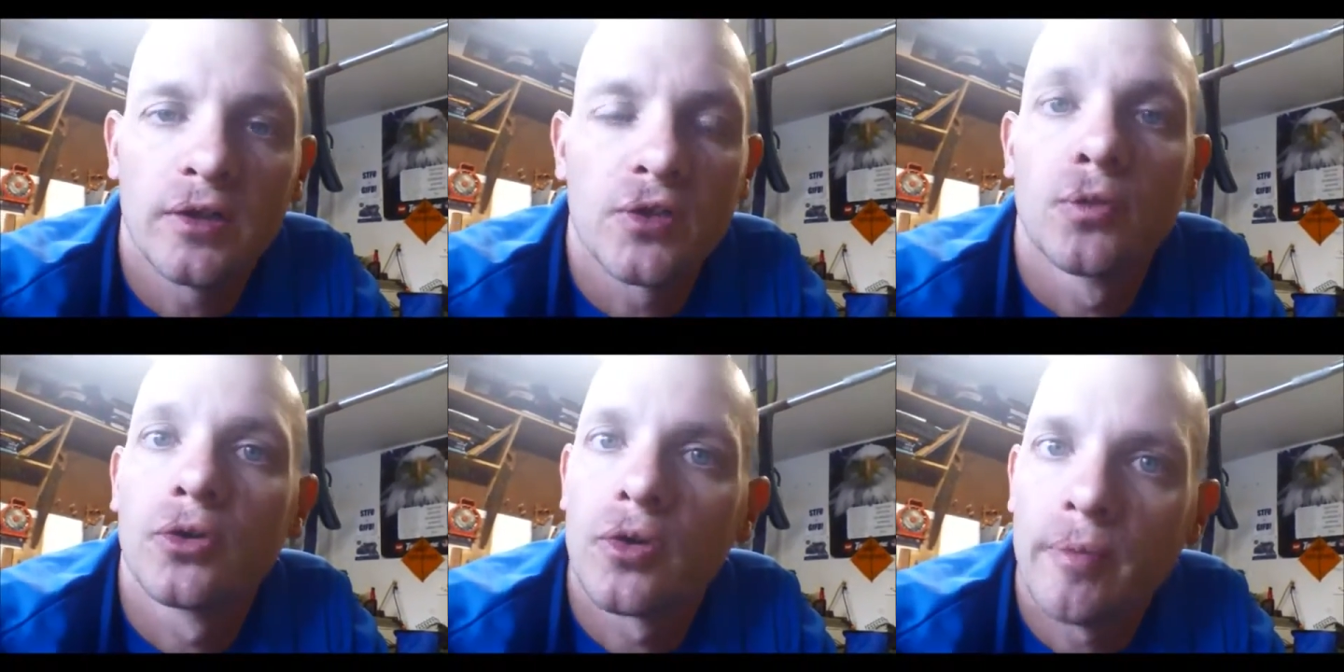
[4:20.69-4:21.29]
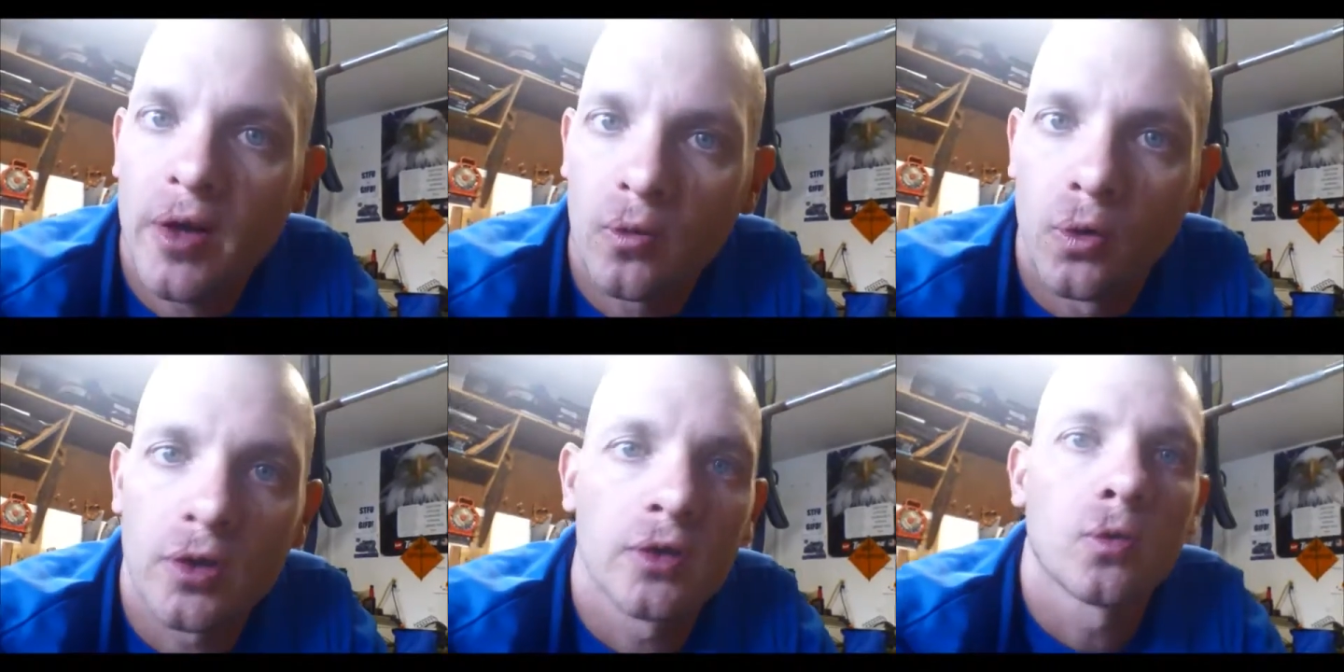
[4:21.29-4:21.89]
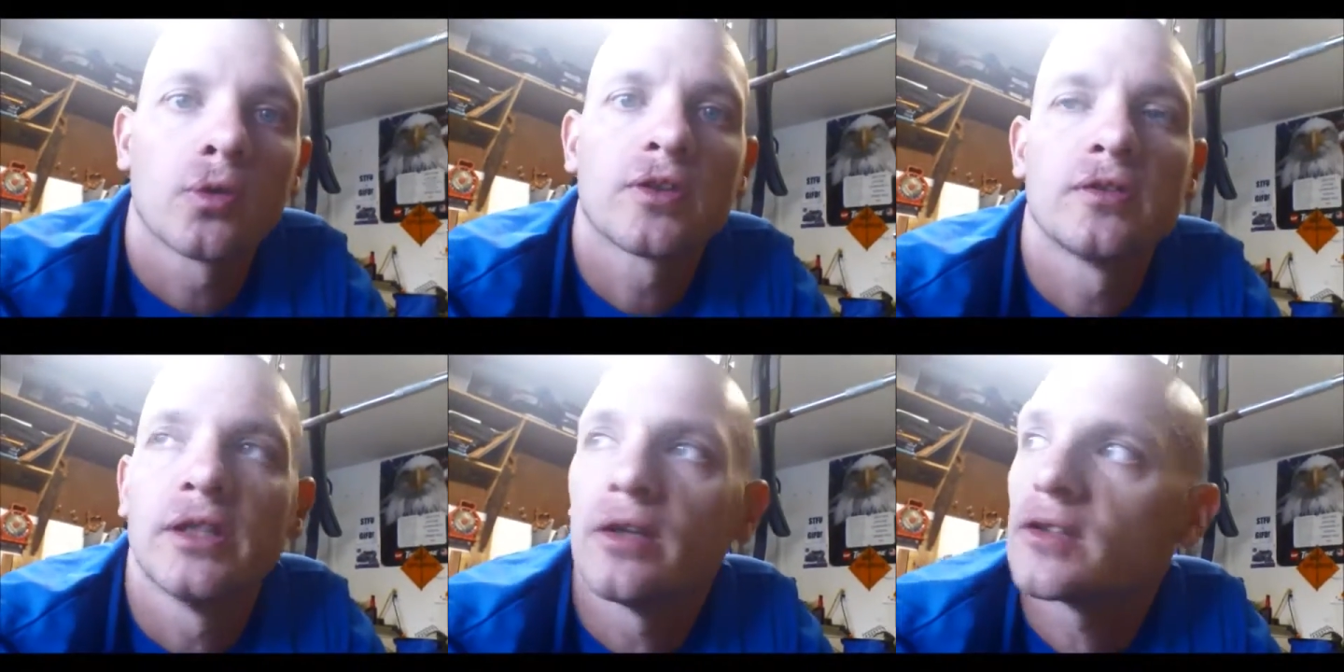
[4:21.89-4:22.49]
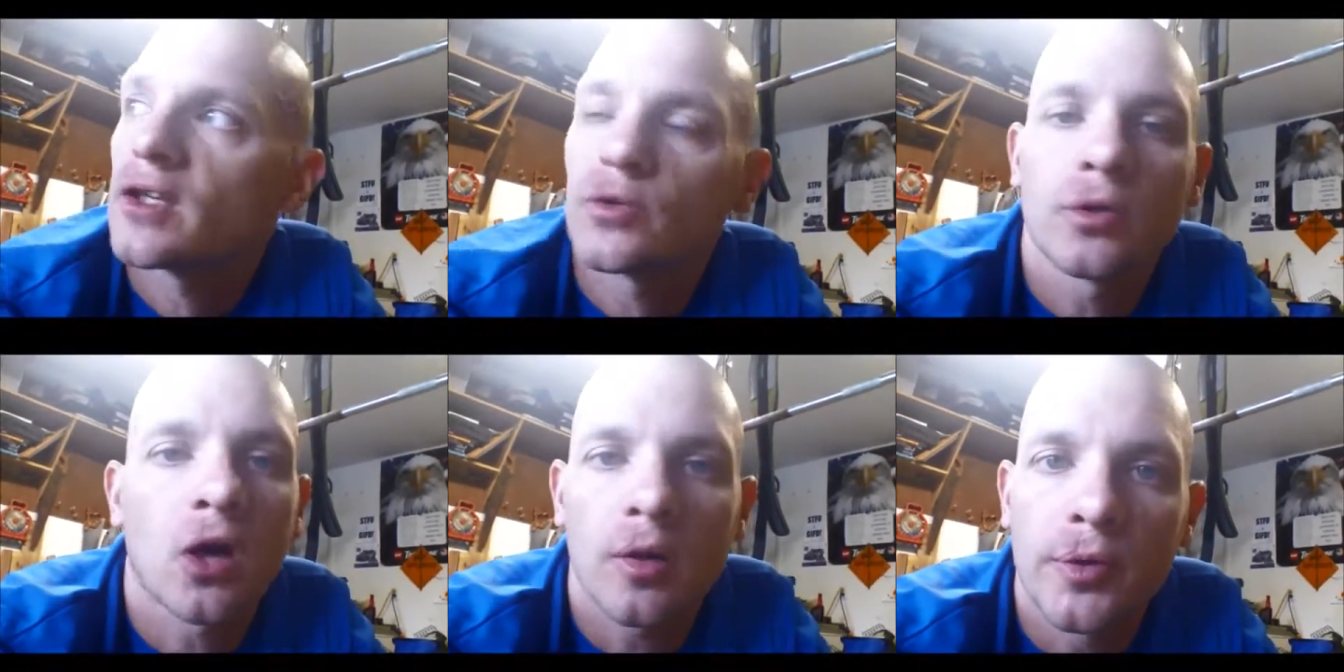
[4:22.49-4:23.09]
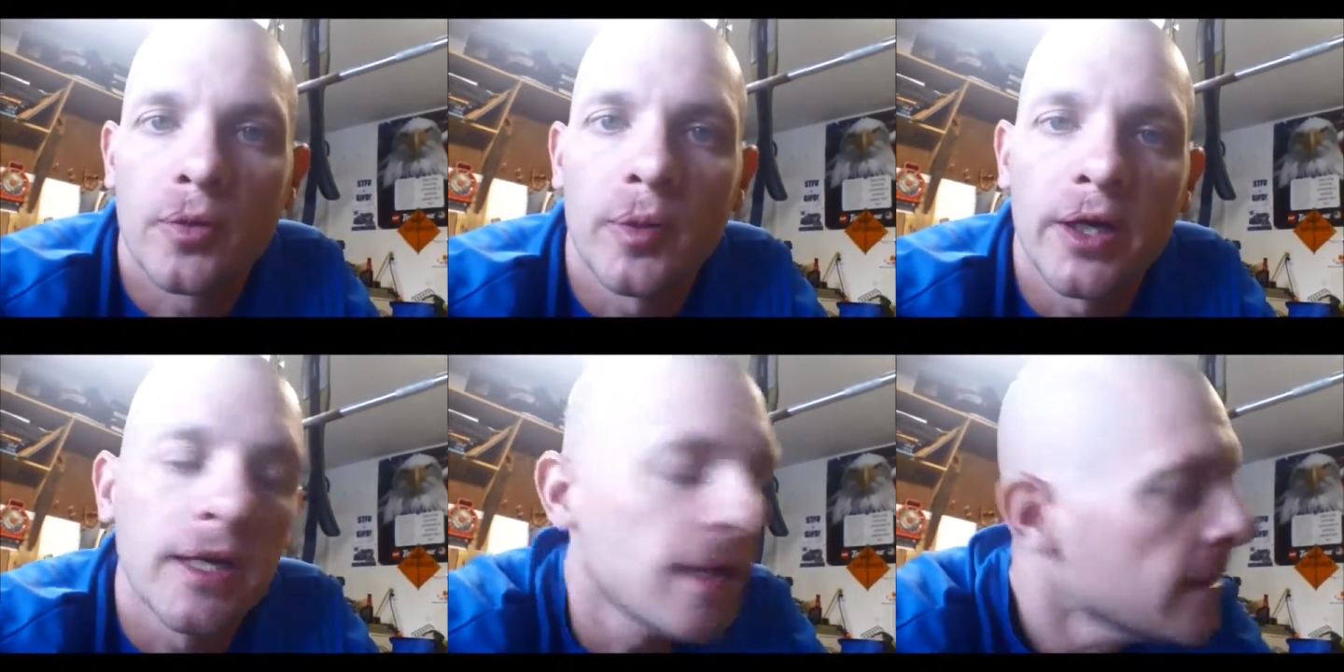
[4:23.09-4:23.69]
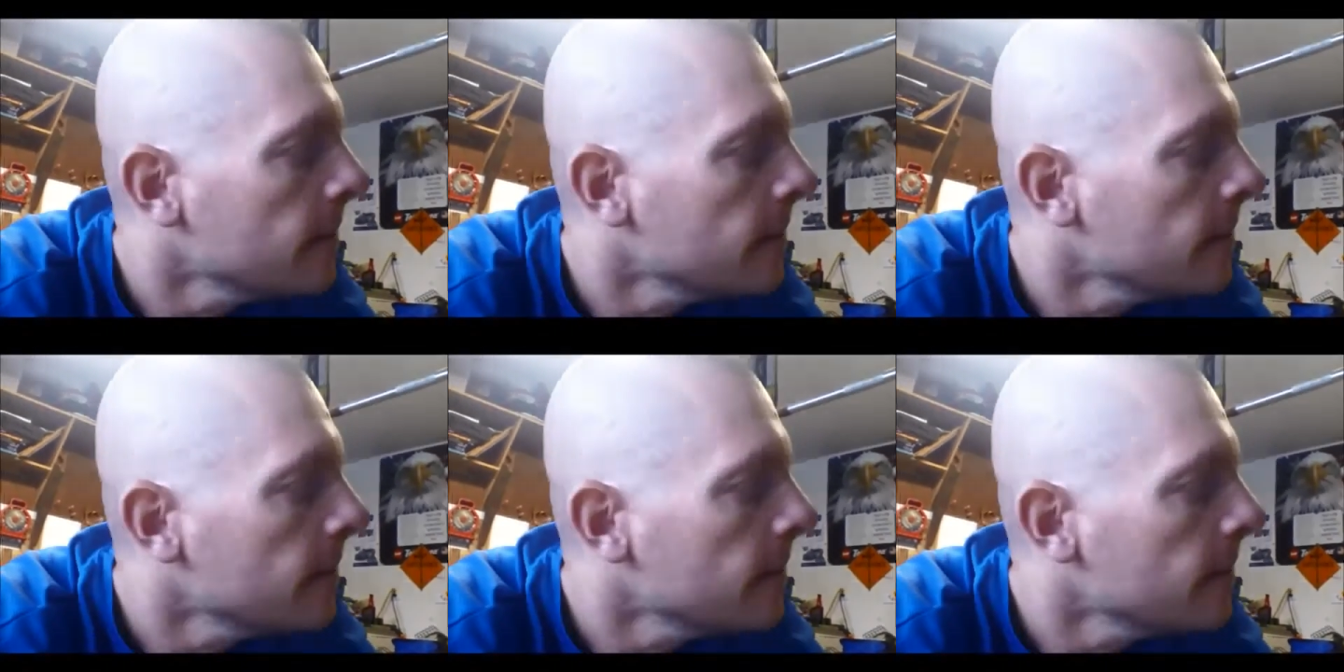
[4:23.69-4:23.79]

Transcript: He's a real good metal worker, or talk to a carpenter buddy,